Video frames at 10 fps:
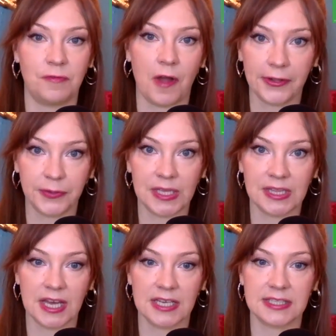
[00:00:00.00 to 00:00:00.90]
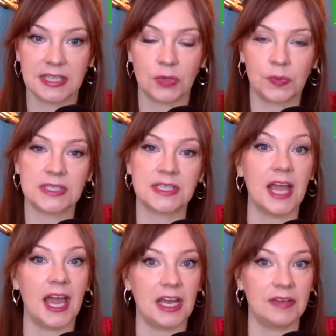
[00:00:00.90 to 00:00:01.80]
following this, there was an
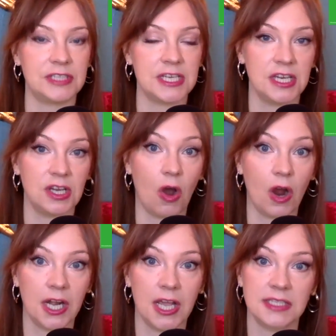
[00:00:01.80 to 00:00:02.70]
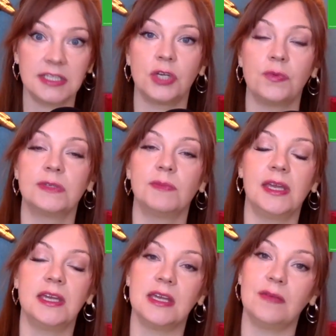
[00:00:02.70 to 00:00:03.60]
NFT artist who was
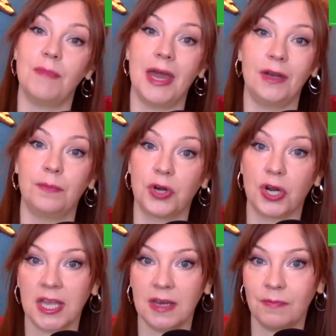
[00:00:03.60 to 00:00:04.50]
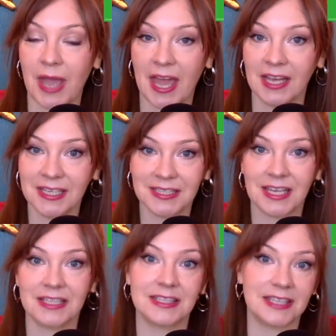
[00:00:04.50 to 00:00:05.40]
making Meta Birkin bags
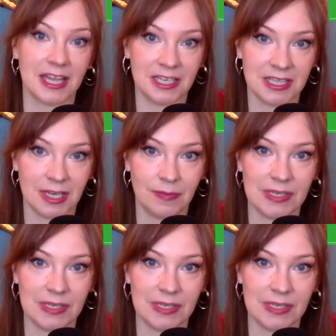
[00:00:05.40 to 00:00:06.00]
and selling them